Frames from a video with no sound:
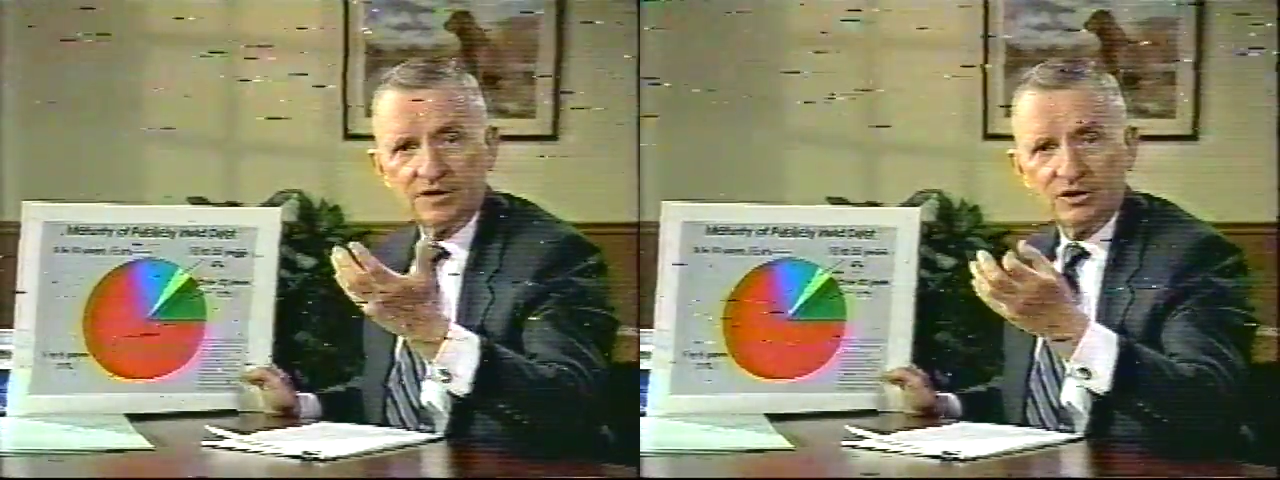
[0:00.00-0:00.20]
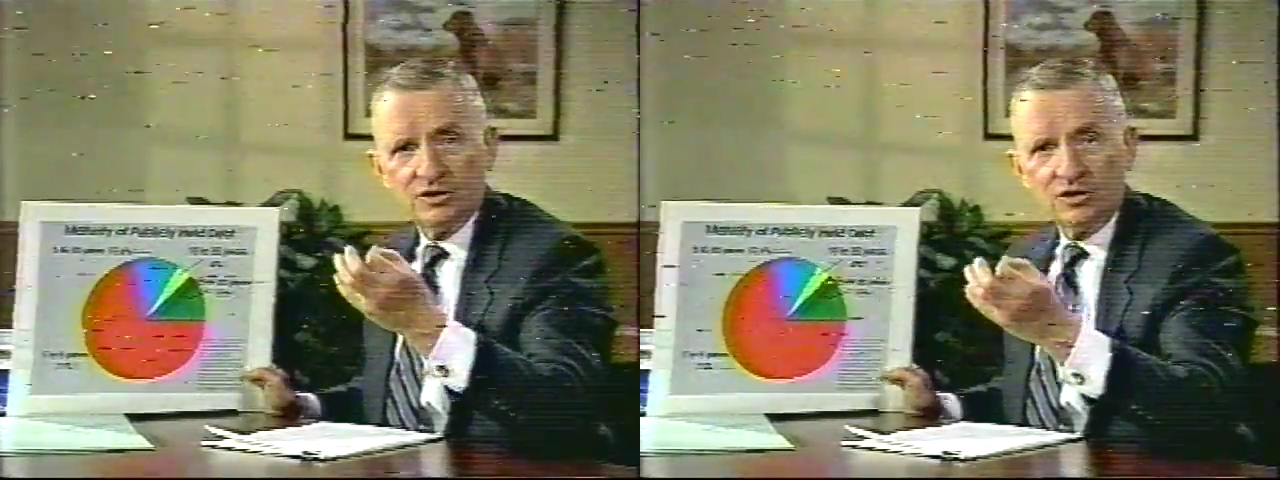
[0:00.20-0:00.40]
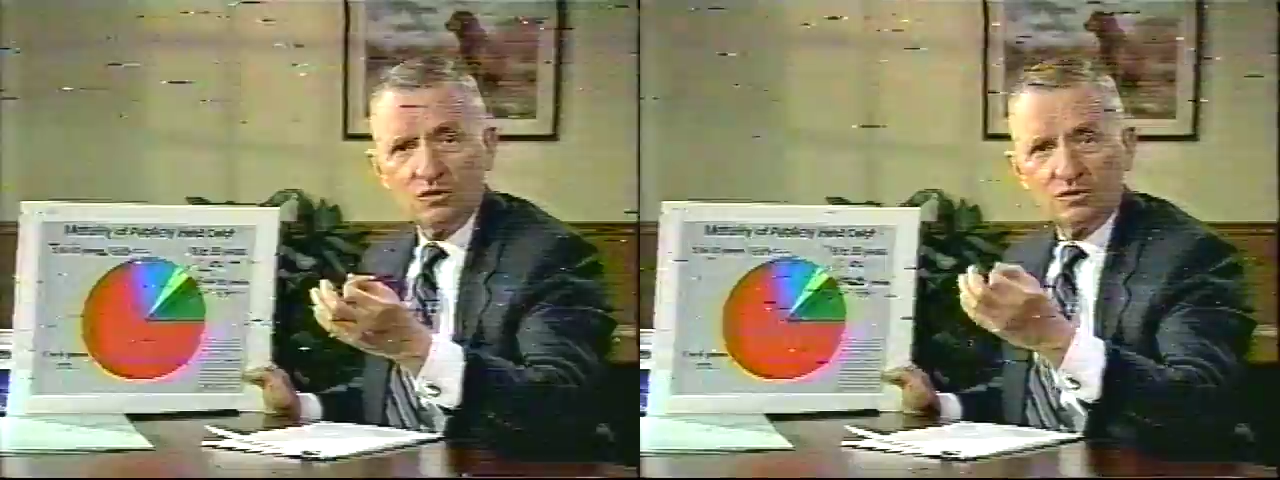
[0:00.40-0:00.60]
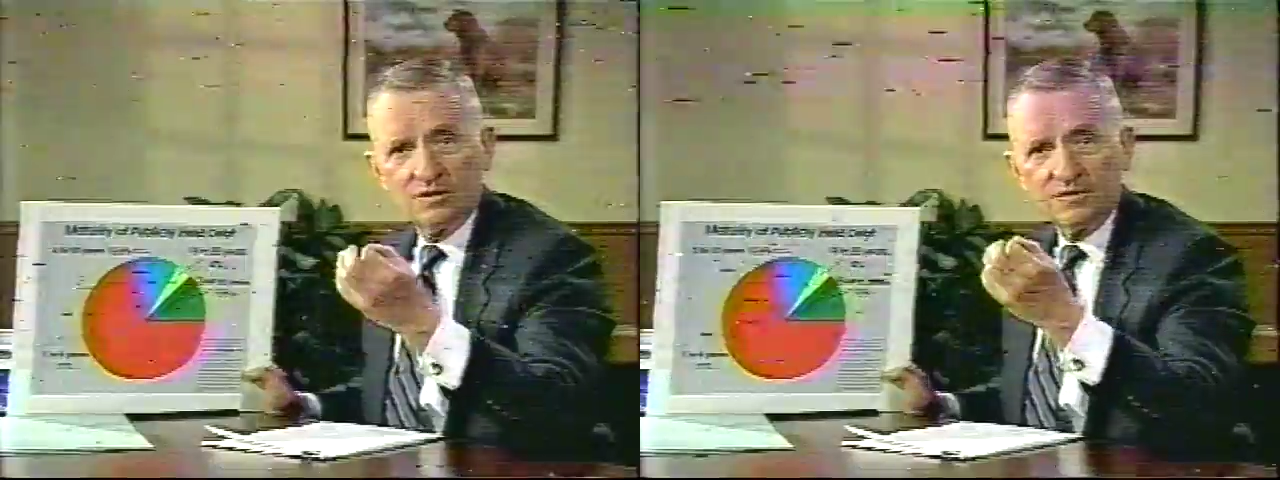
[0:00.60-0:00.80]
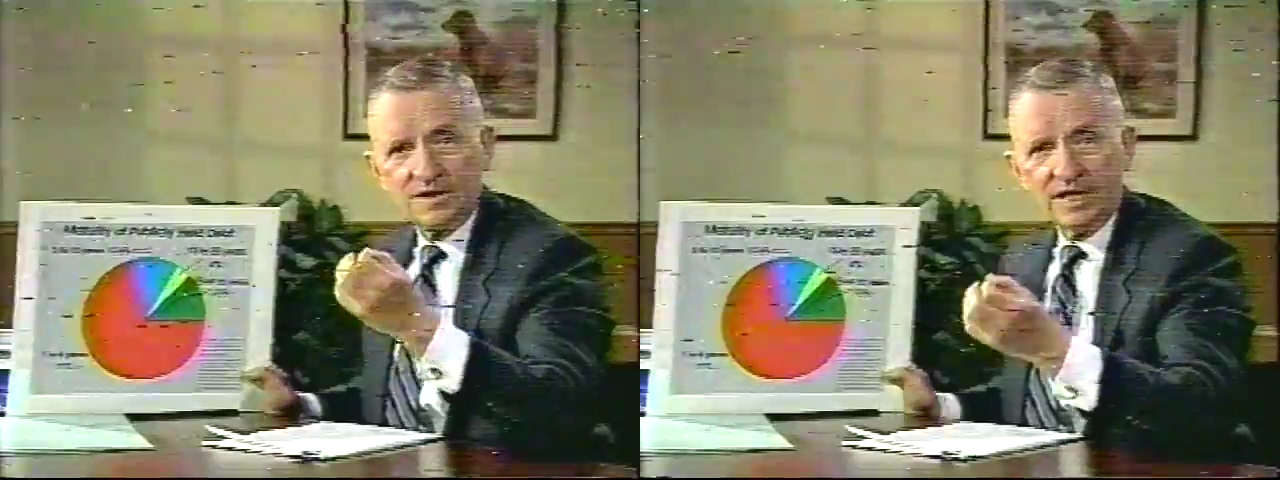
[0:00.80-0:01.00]
You don't
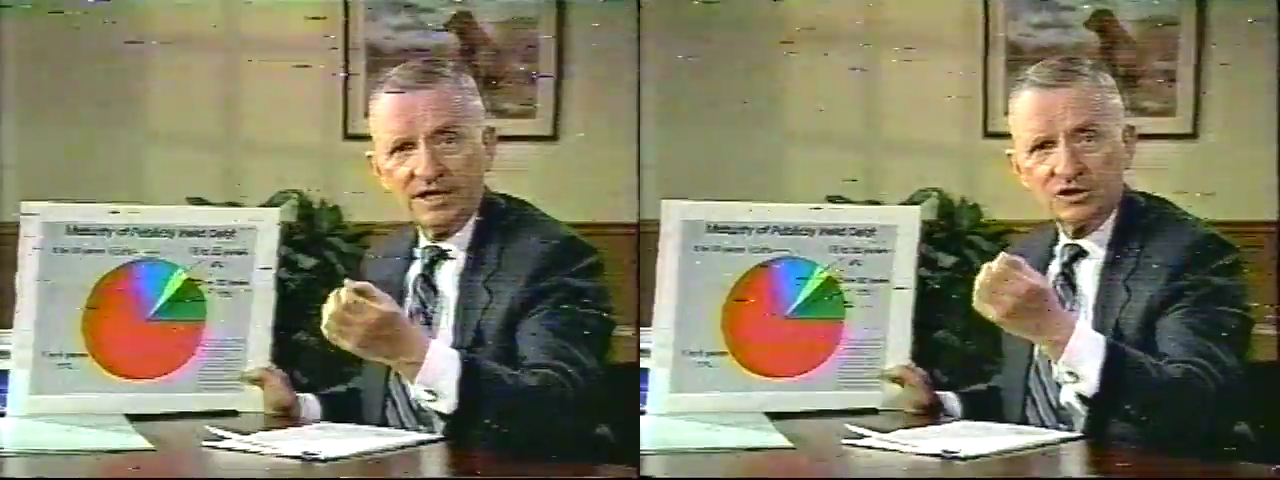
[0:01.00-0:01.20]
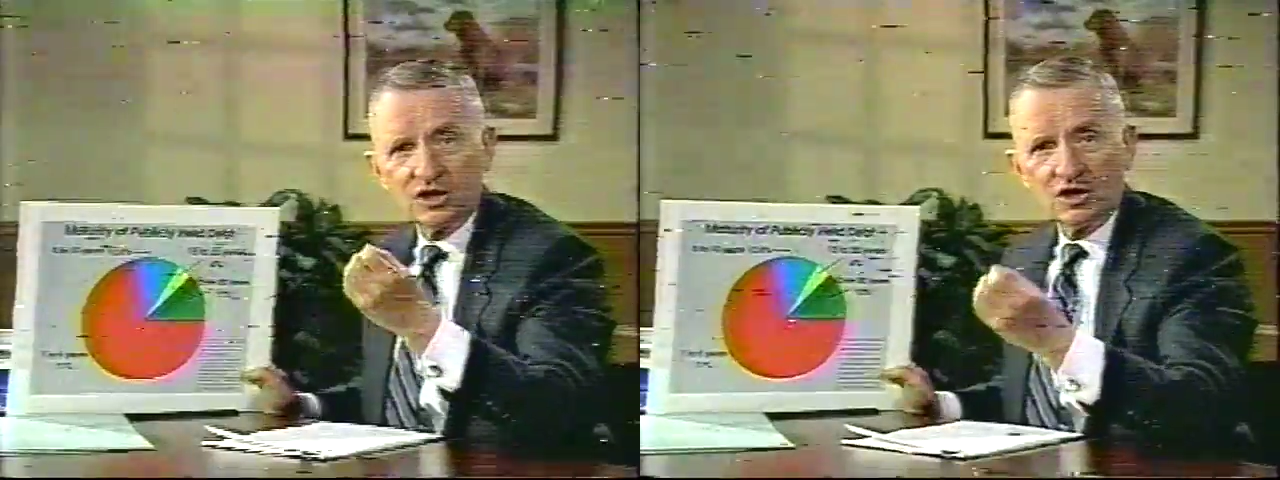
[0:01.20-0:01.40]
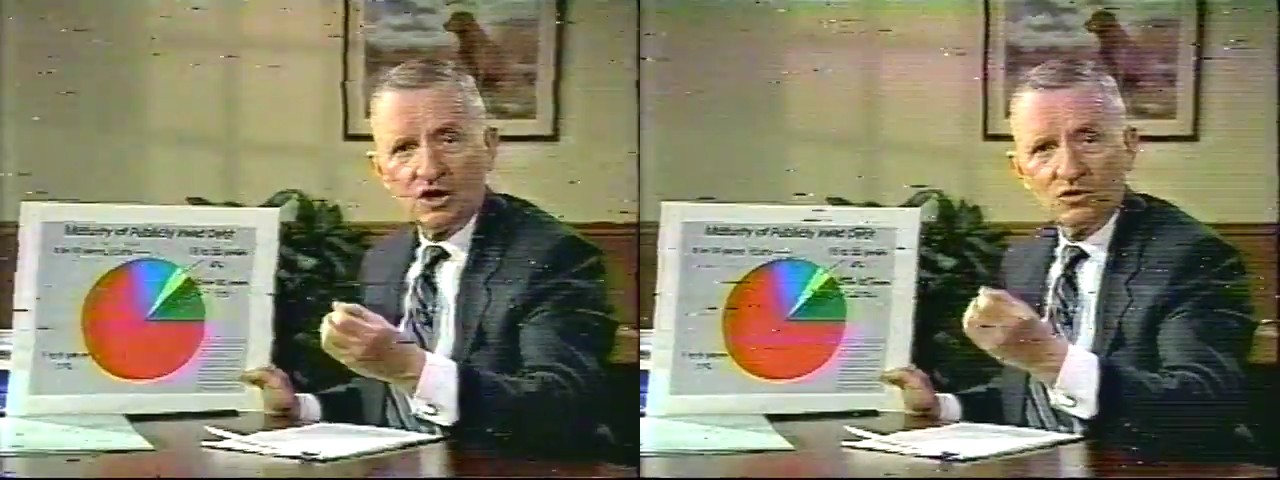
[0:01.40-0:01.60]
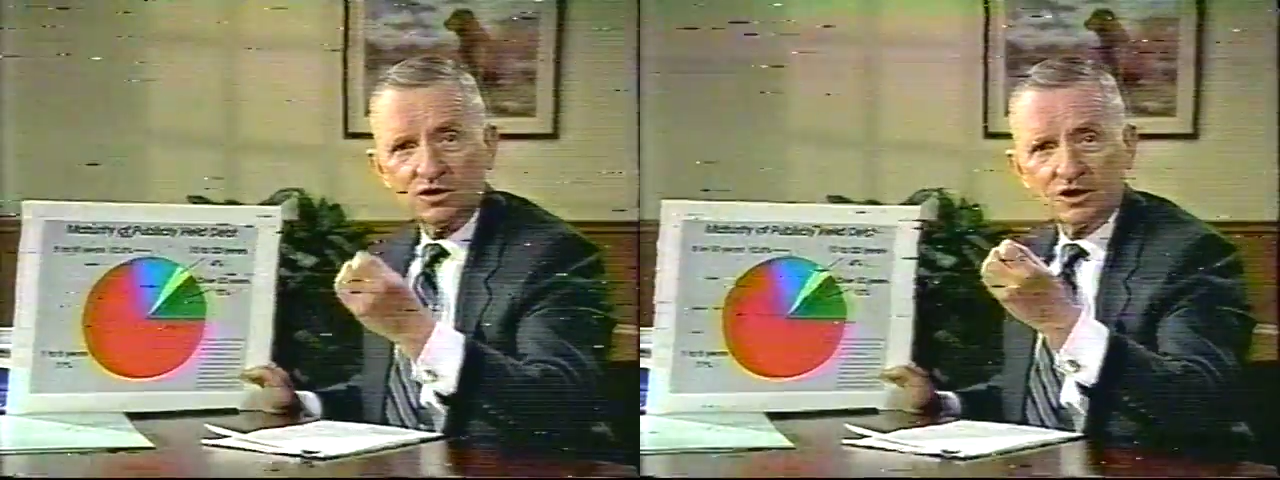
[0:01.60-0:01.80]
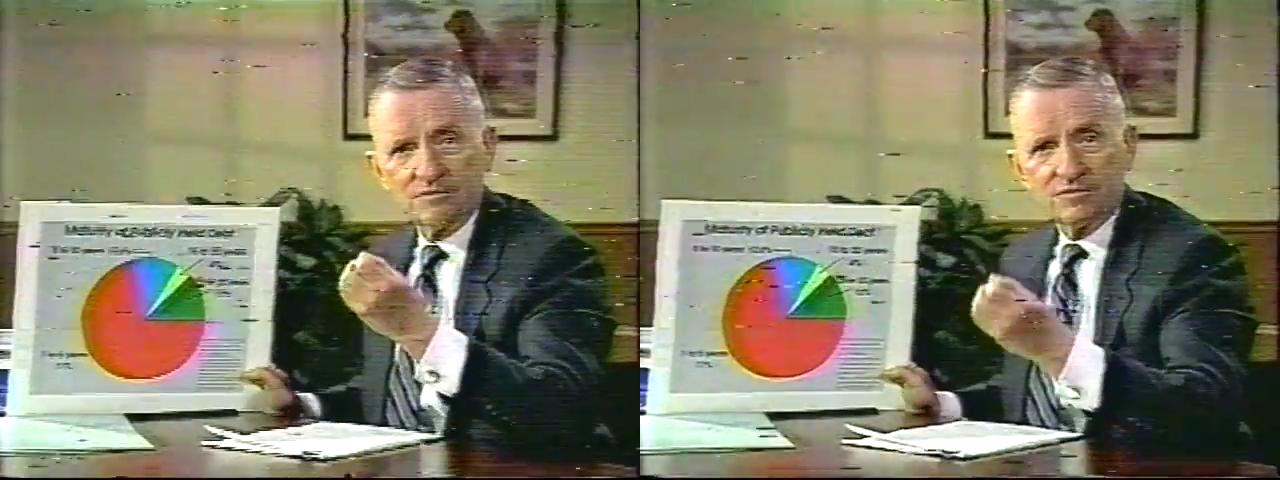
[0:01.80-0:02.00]
finance long-term